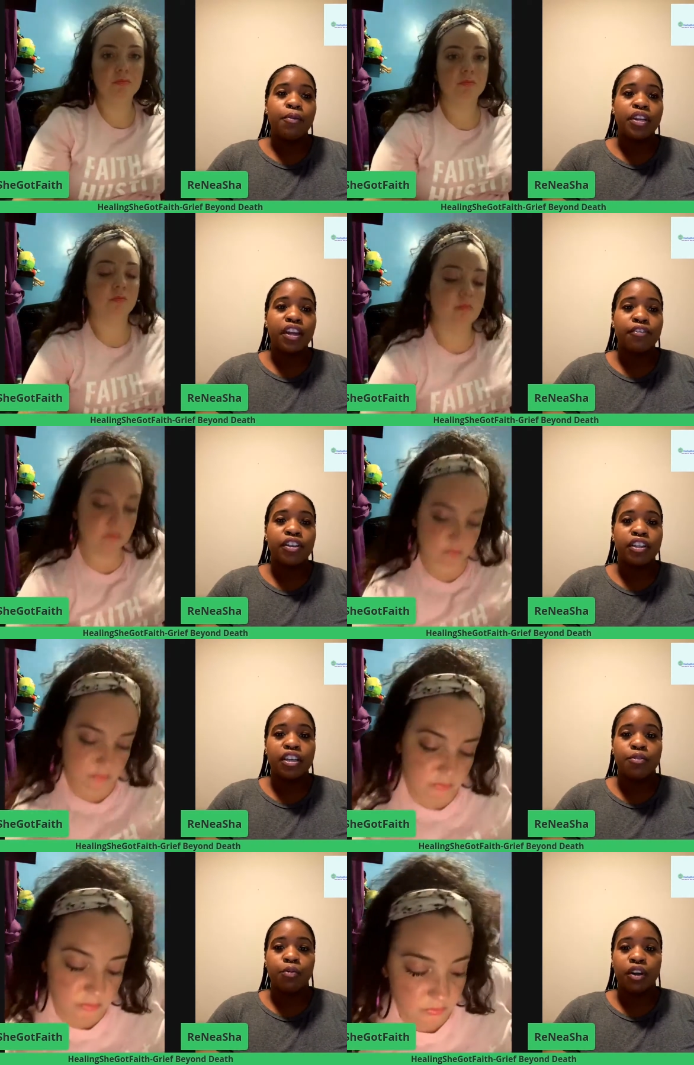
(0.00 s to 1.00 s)

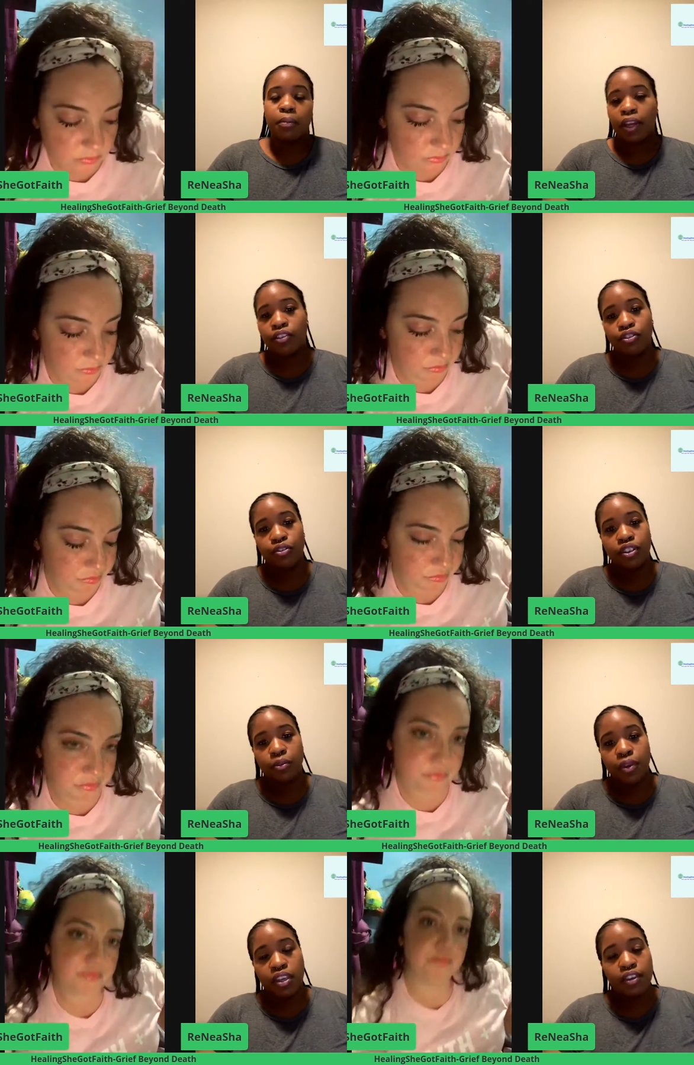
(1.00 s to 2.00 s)
Speaker 1: definitely want to make sure that
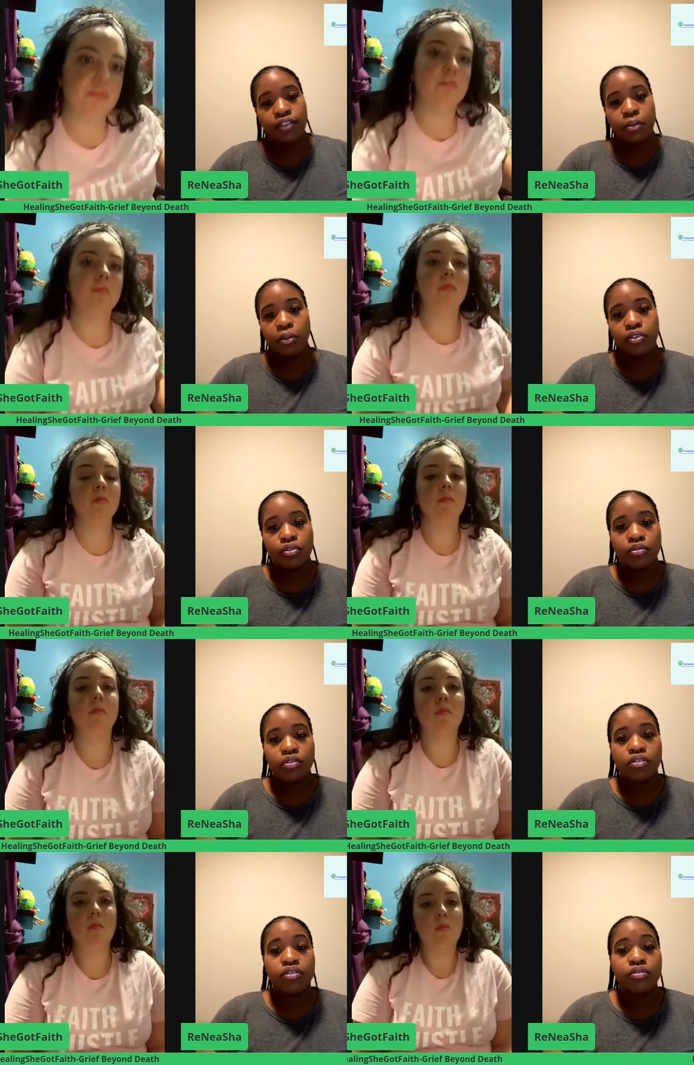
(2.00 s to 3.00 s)
we give them the
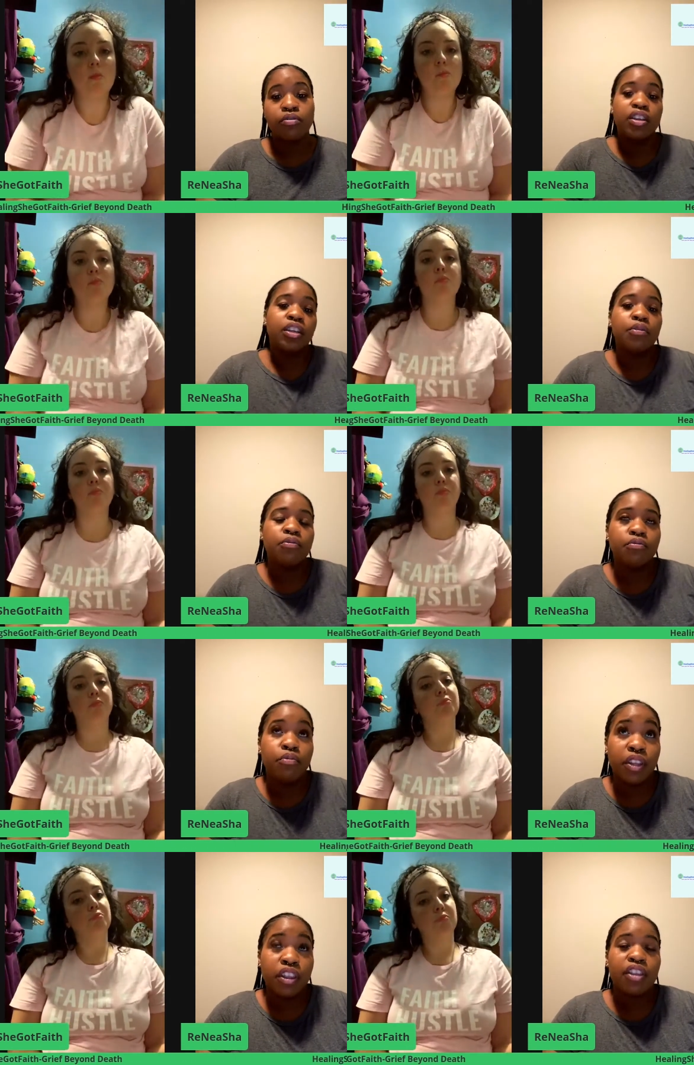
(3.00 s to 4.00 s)
tools to deal
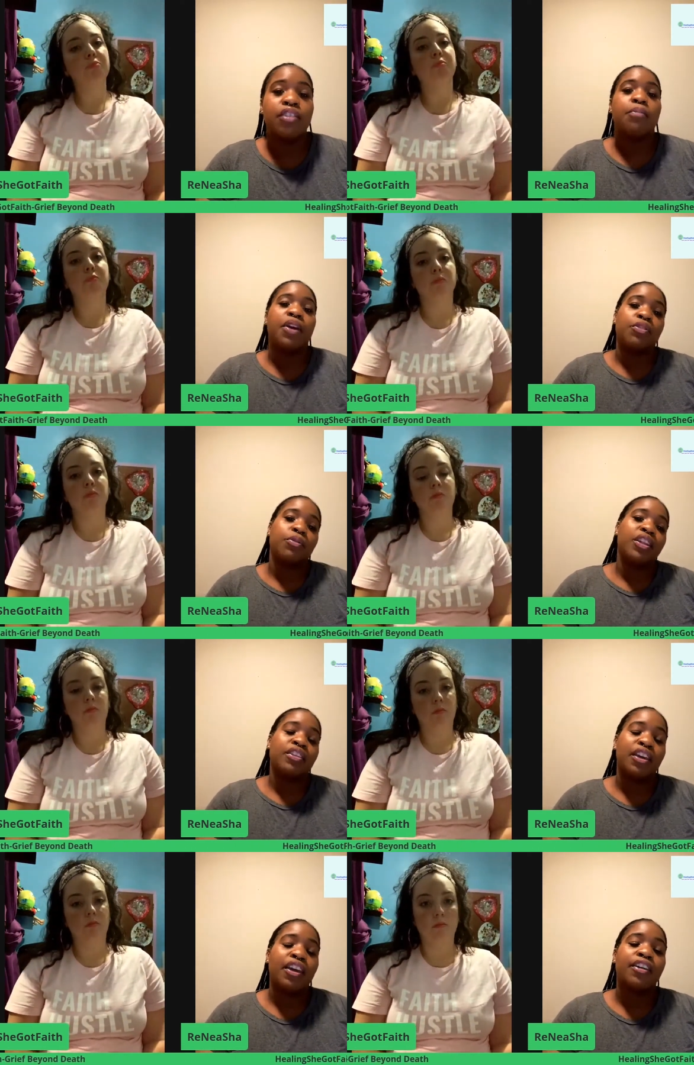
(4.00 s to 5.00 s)
with it the best way that
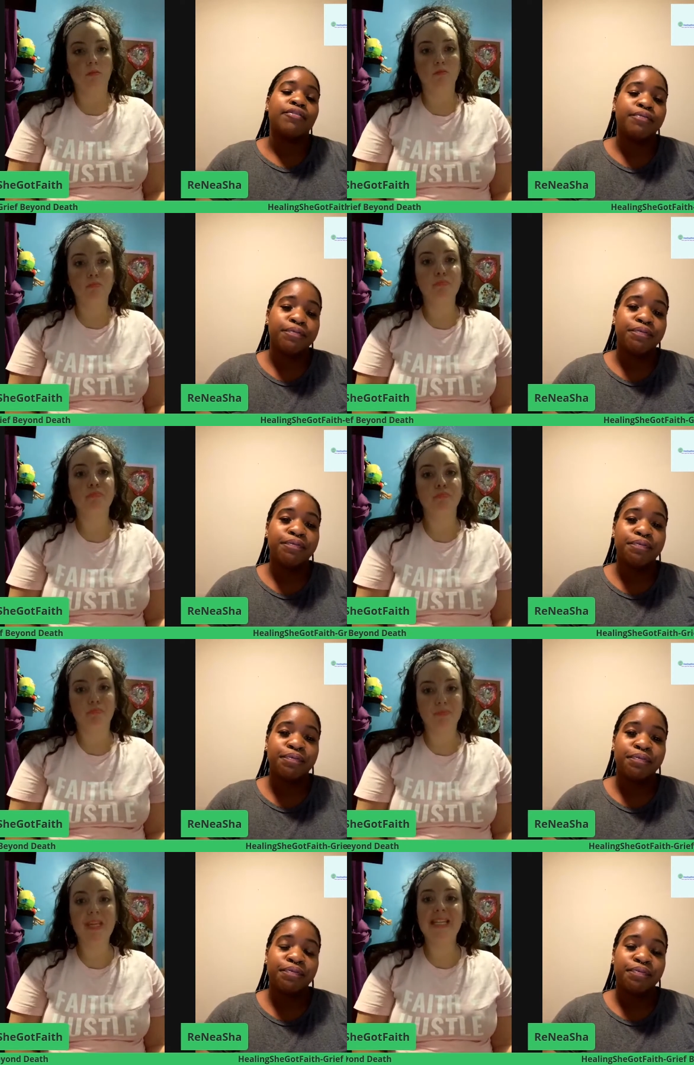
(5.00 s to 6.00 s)
they can.
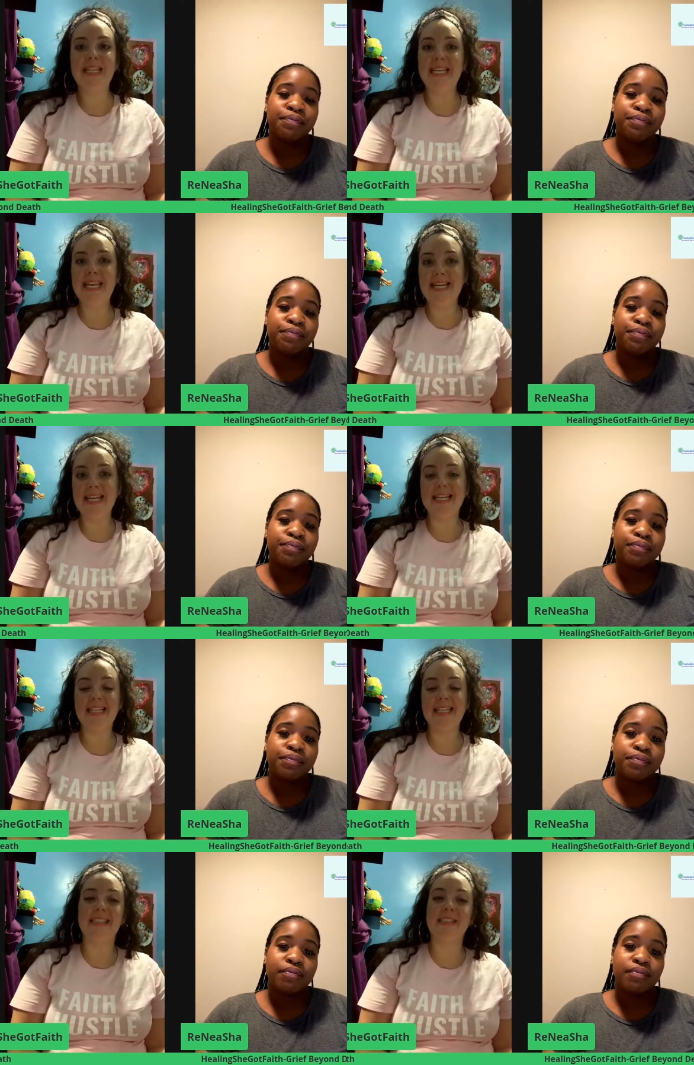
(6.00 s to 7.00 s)

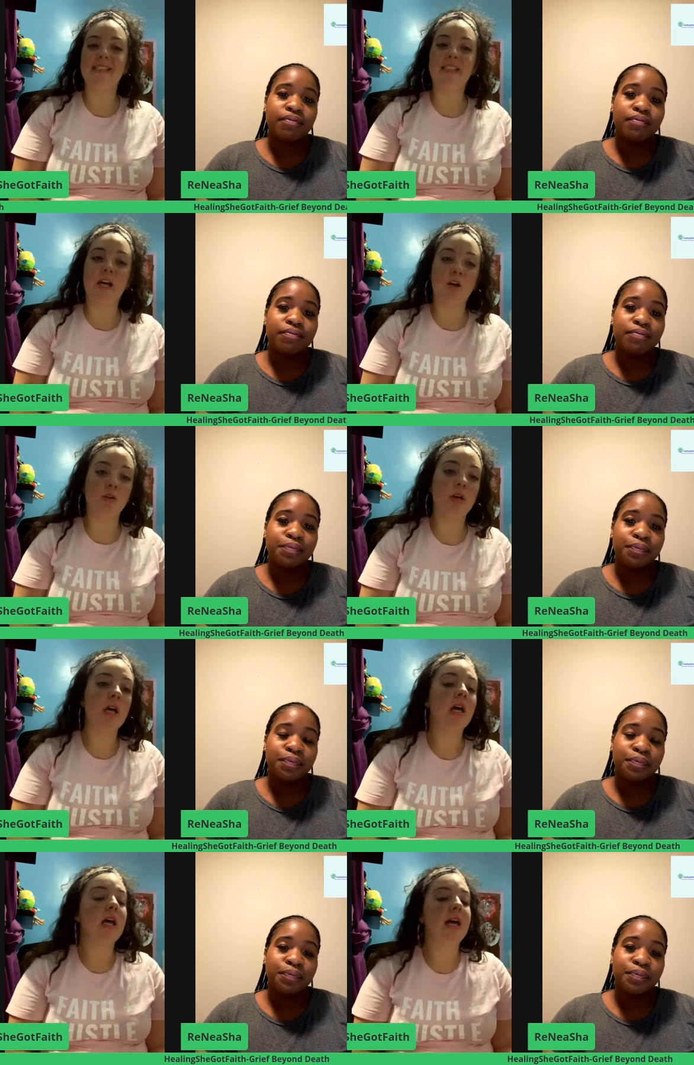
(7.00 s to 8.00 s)
Speaker 2: Yeah. So,
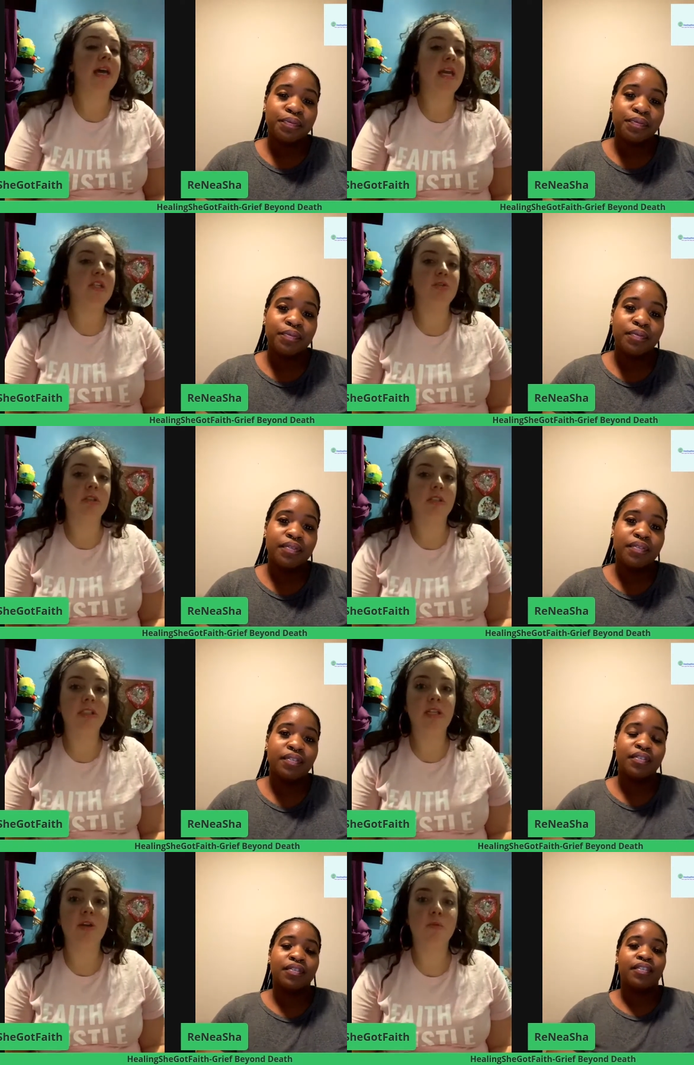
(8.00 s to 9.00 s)
as you can
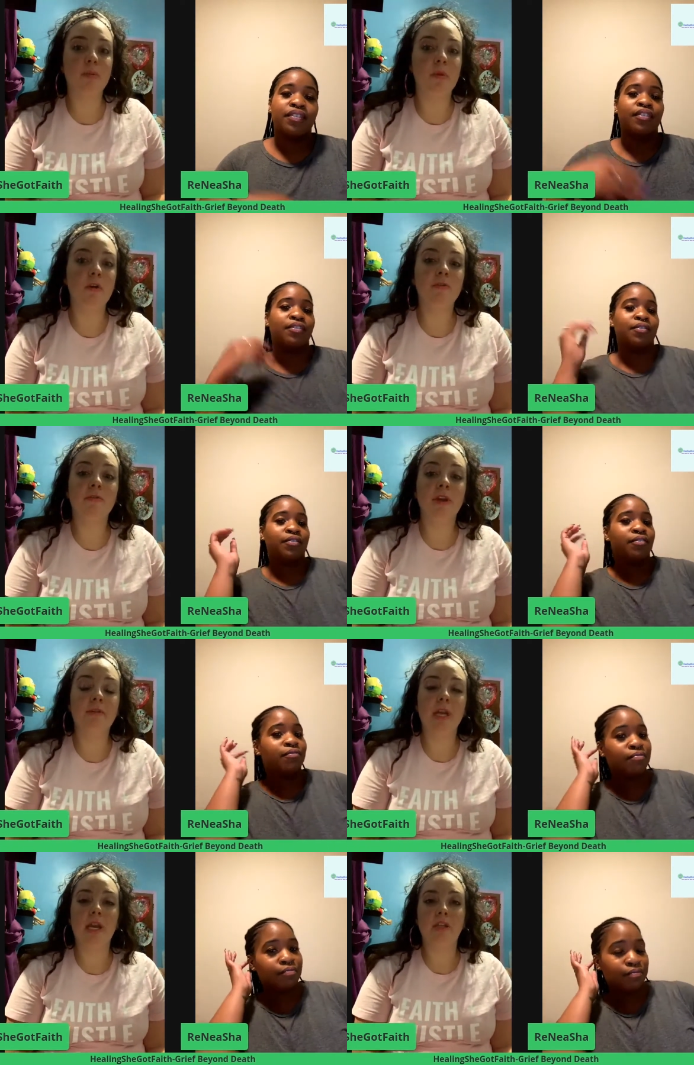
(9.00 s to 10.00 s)
see, we're both
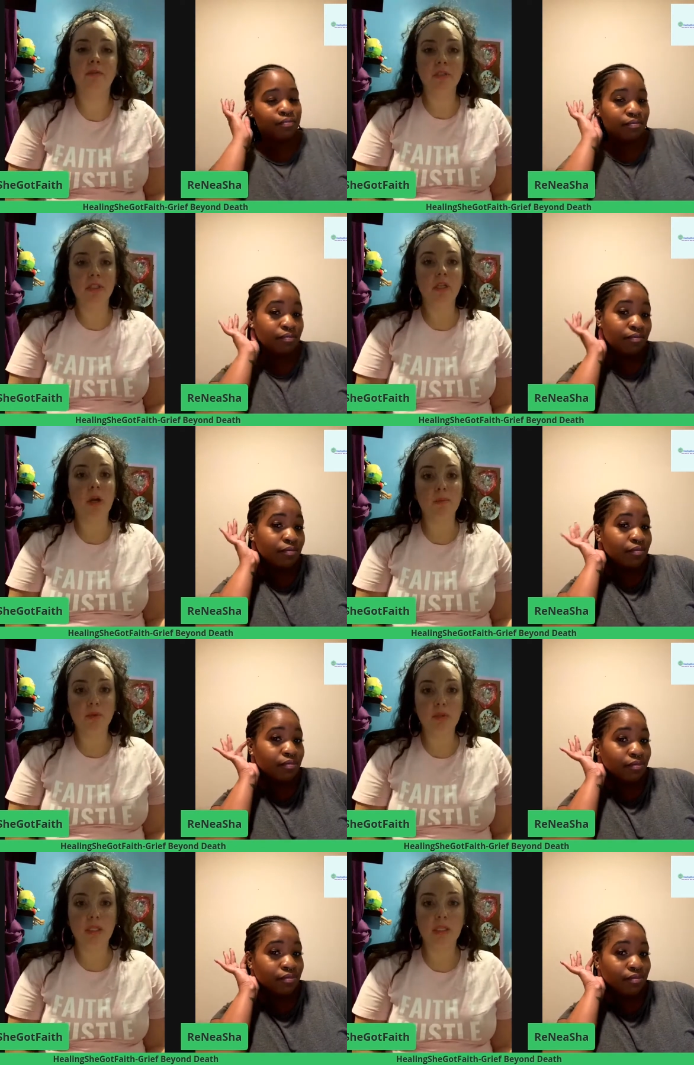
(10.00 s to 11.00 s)
very active in the
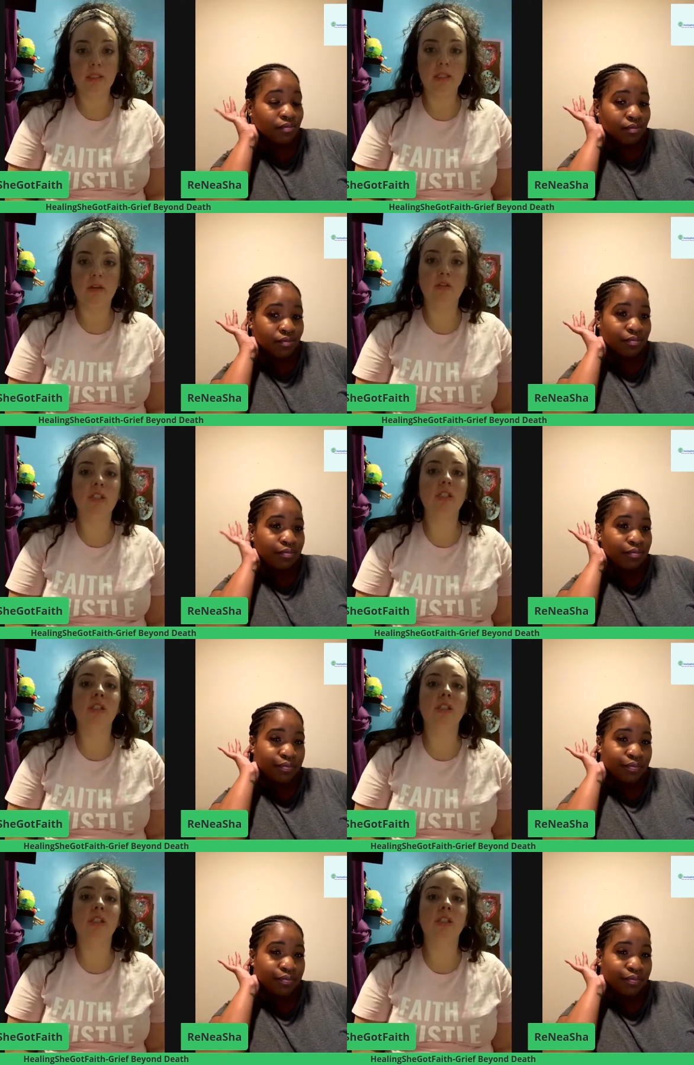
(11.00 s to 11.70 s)
community. So, she's